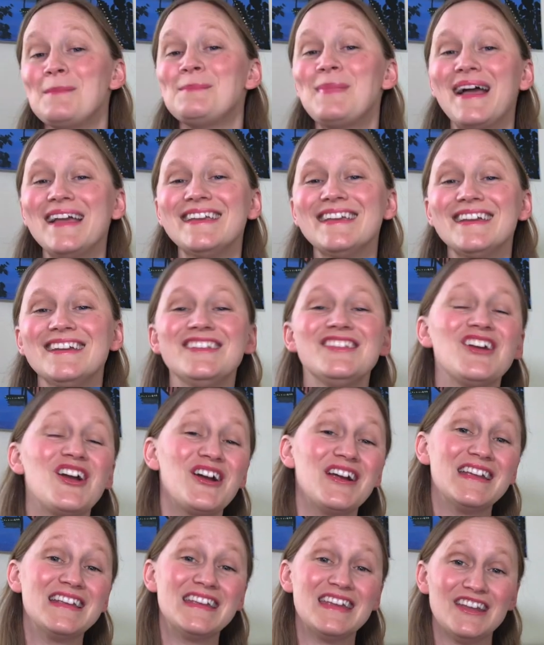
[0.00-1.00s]
My kids are
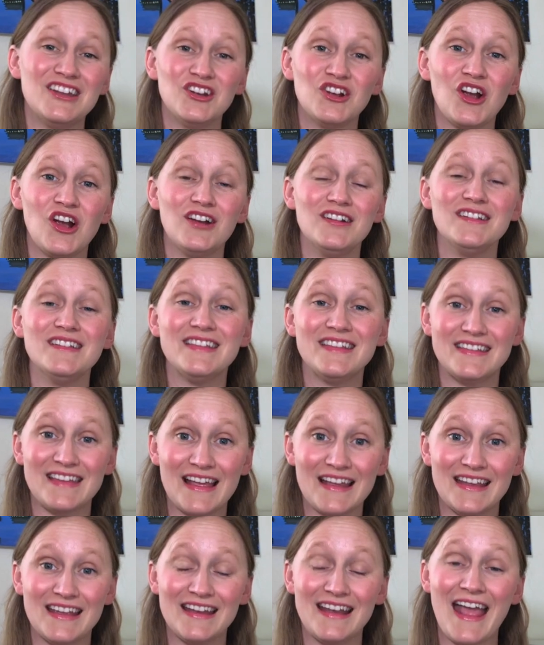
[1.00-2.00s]
in kindergarten,
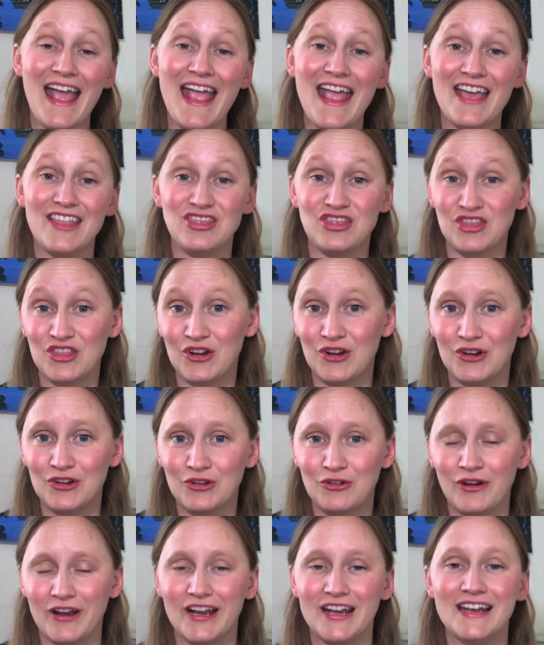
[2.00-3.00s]
second, and third
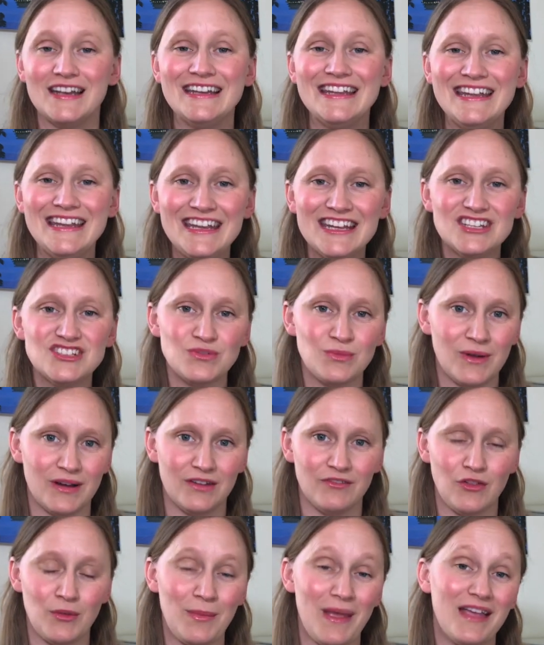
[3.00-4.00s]
grade, and each one of
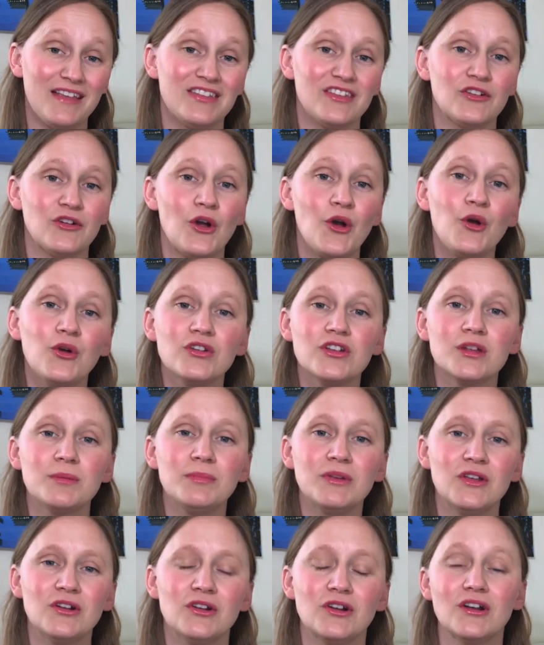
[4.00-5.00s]
them has their own
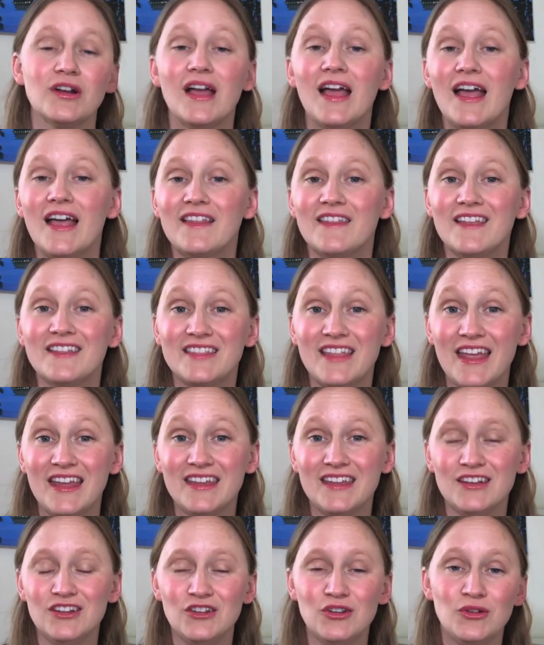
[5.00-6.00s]
computer that they
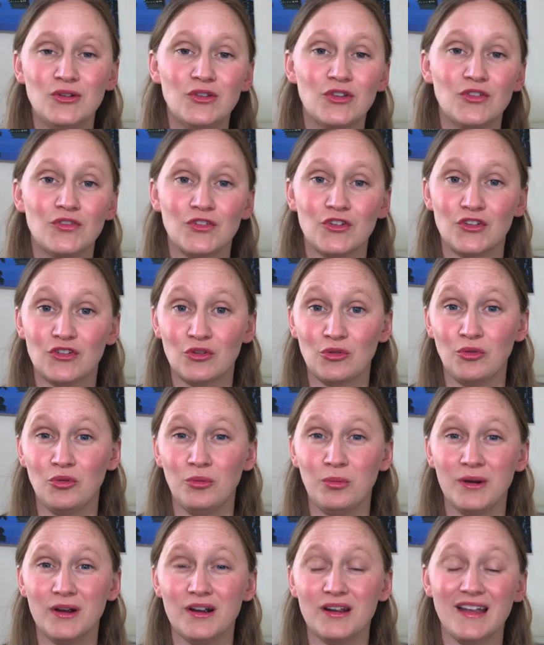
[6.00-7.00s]
can use for
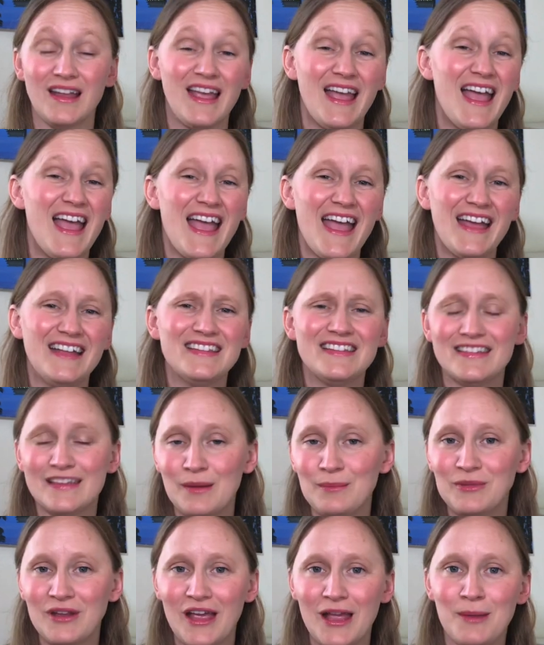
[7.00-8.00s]
schoolwork and
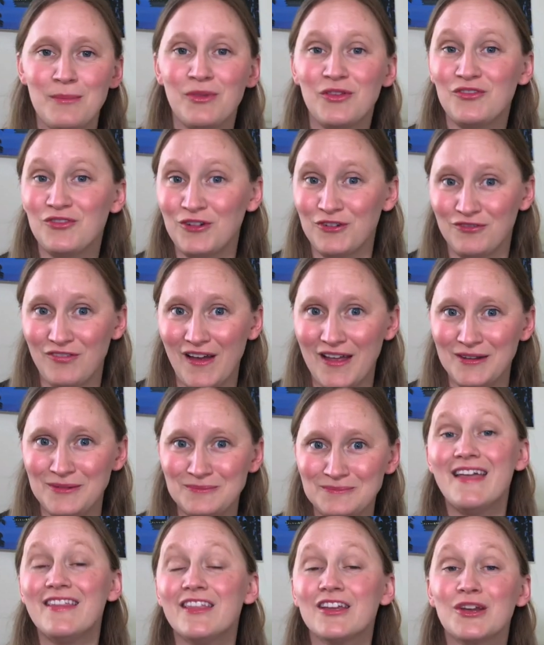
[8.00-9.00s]
sometimes for fun.
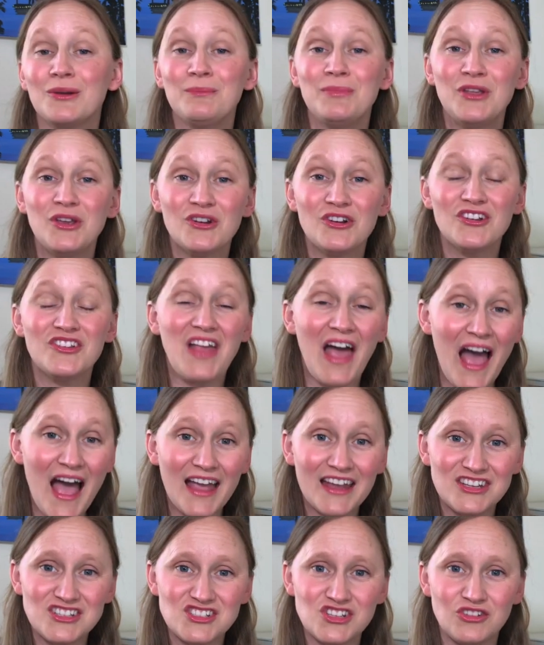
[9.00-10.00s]
The computers
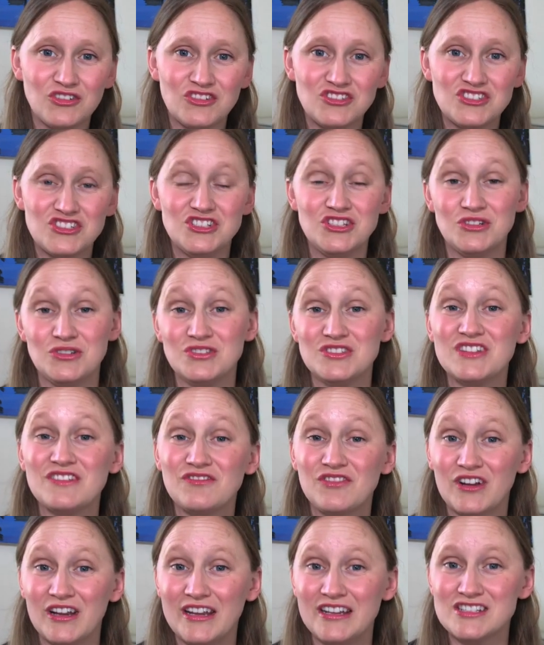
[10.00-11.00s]
I chose to use
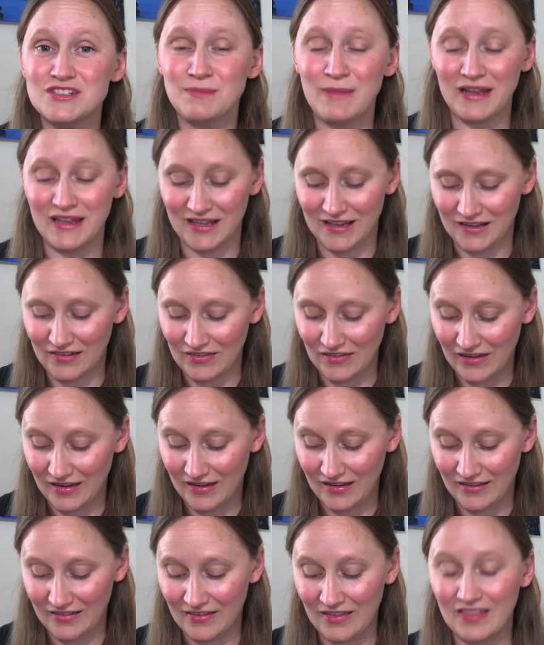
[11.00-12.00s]
for each of my kids
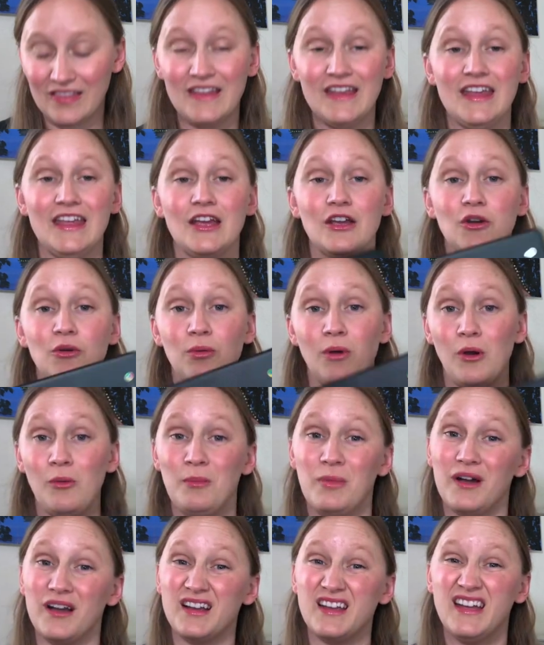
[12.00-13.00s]
is the
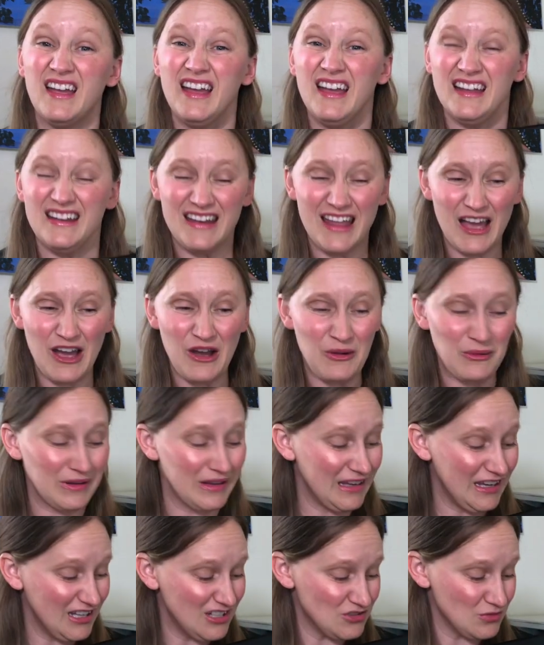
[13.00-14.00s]
Chromebook. Now,
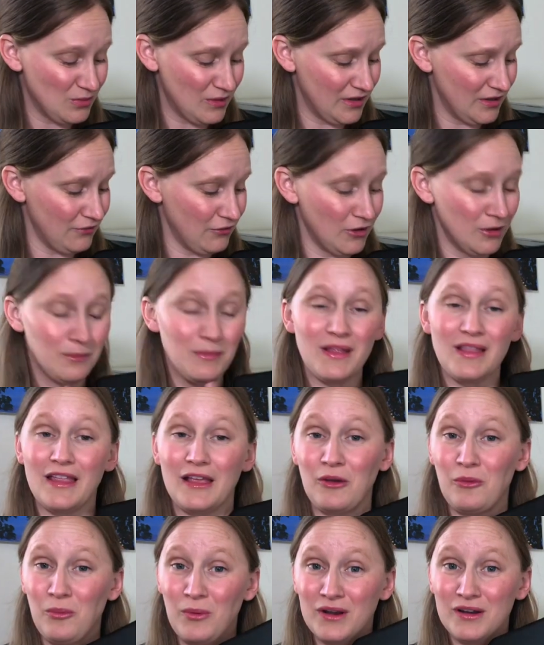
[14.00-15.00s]
each one of them, like
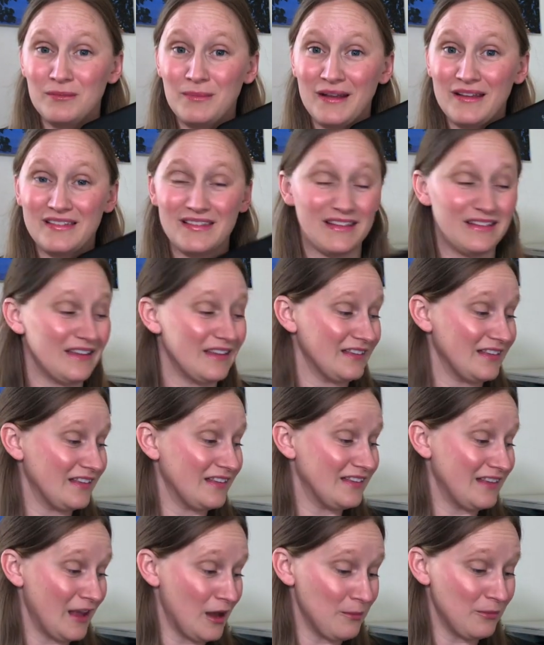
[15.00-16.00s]
one of my sons has a
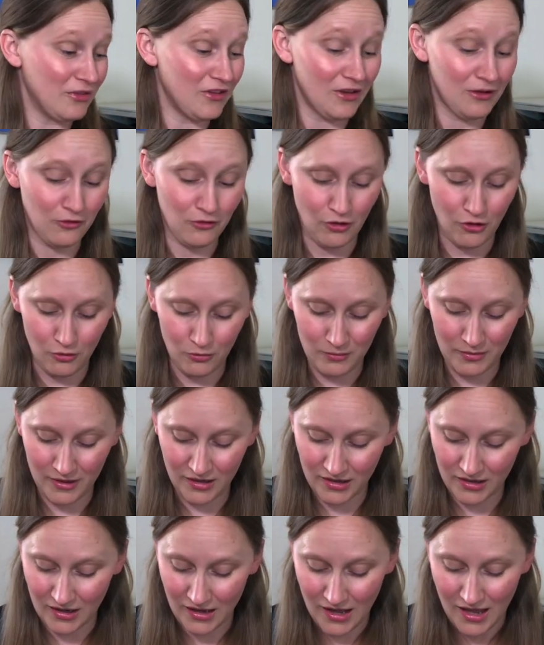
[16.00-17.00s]
Samsung Chromebook,
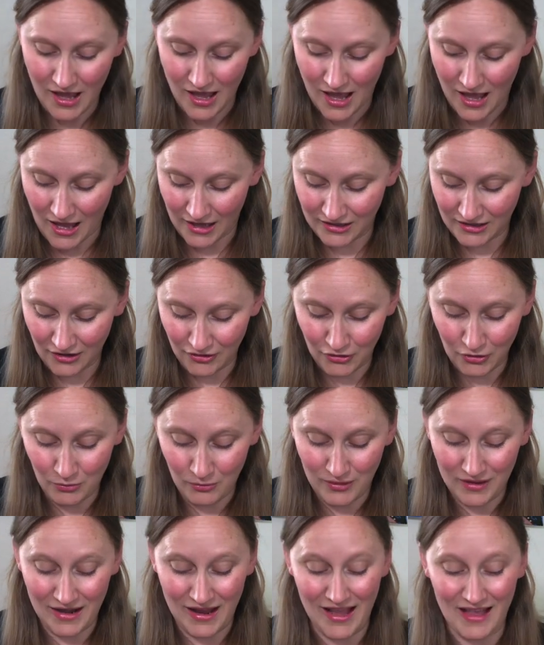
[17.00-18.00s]
another
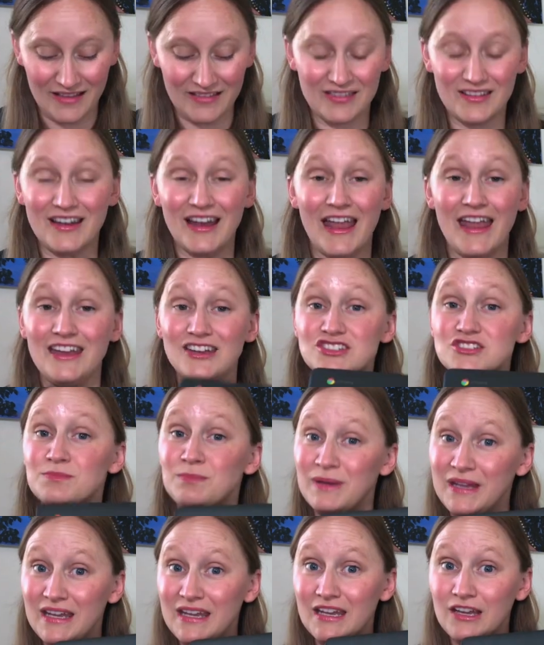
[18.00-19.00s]
one has an
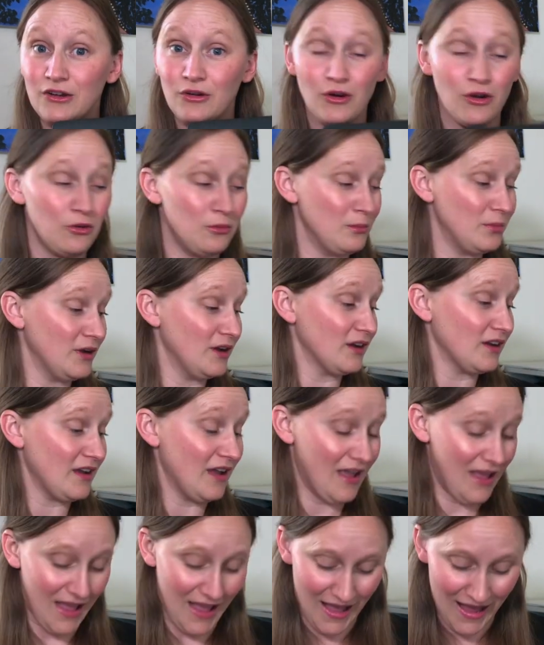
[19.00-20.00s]
HP Chromebook,
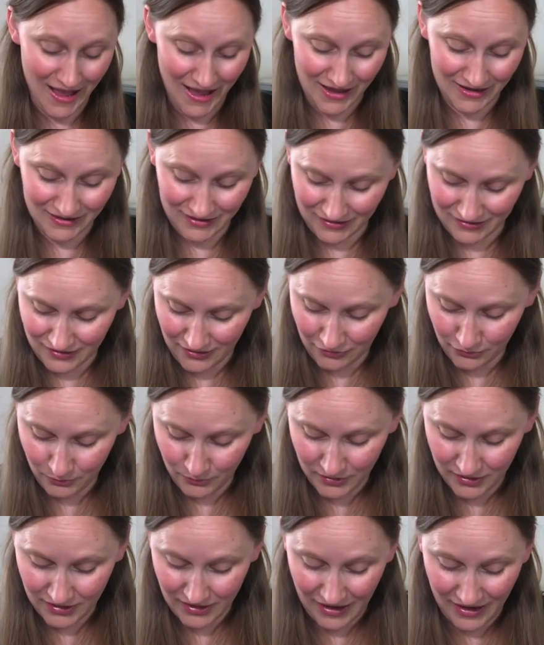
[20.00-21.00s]
and another
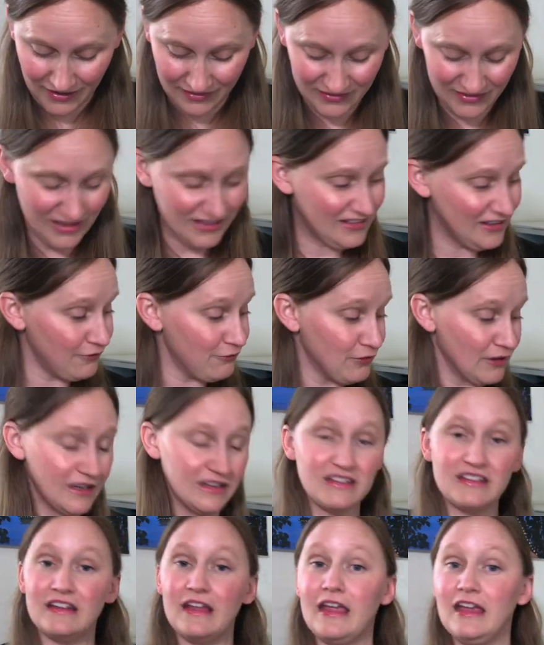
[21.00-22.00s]
one has a different
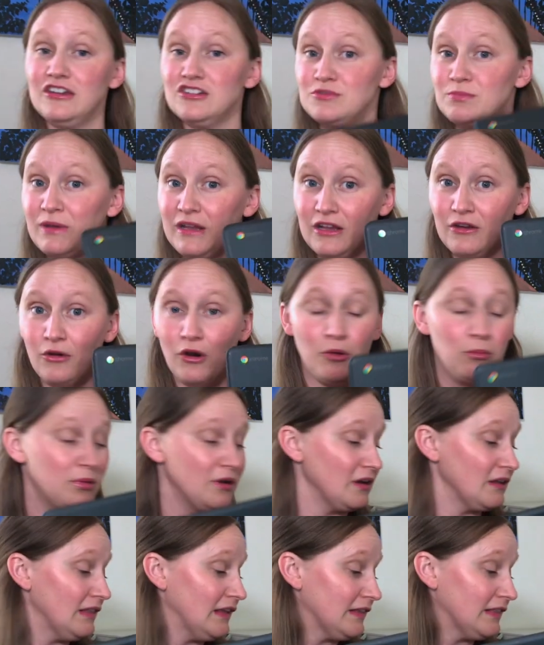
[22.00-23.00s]
HP
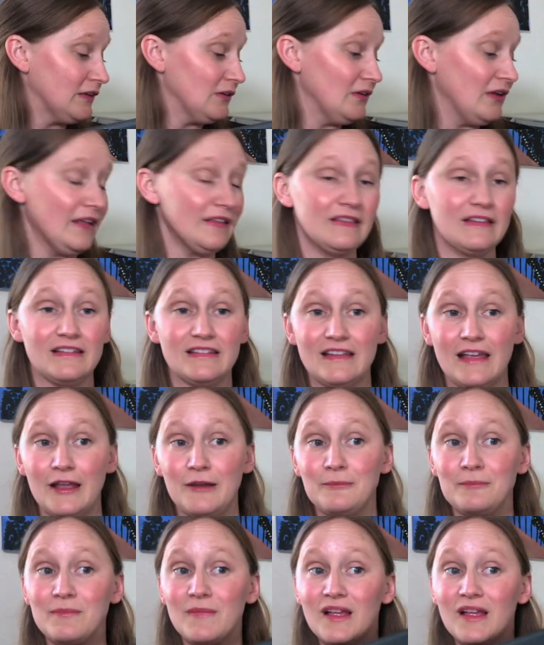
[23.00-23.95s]
Chromebook. Like they're not the same.